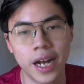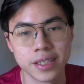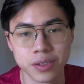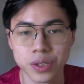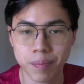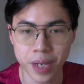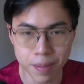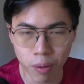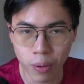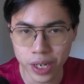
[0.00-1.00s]
And so the
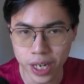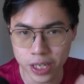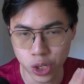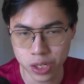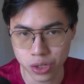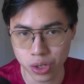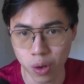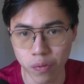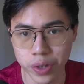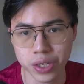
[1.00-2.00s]
pain point they're trying to
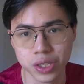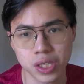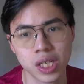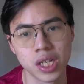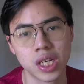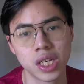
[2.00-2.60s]
solve is